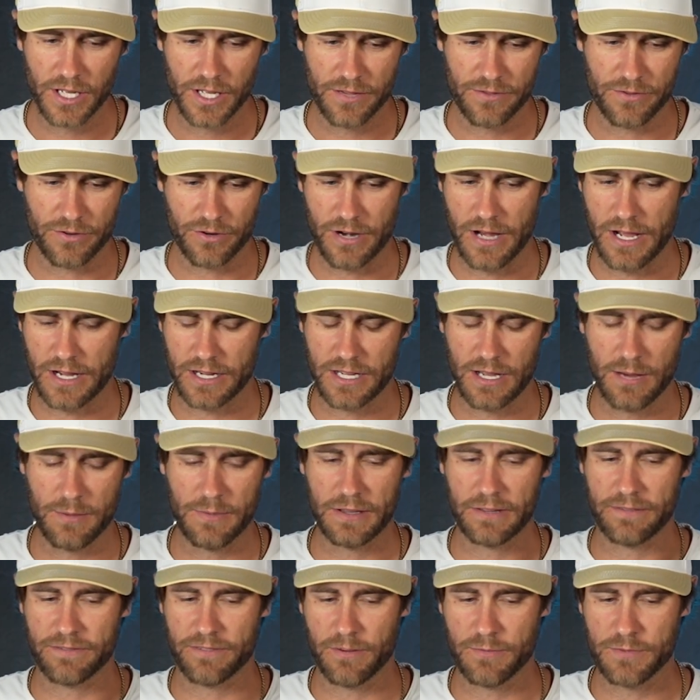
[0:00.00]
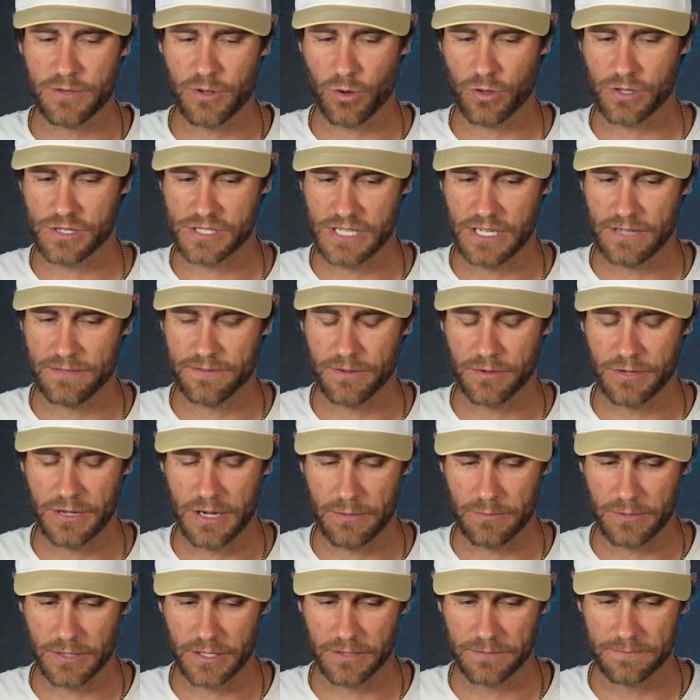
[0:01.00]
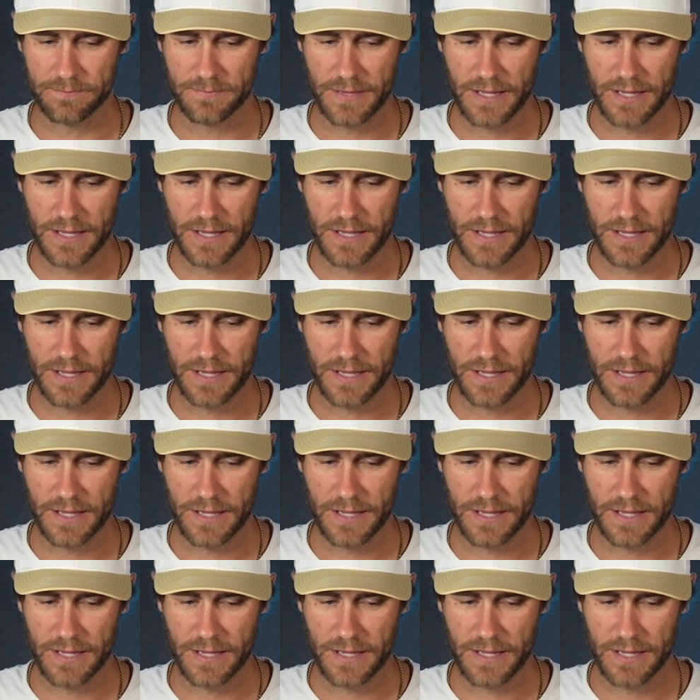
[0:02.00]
They're not coming from your cell phone number.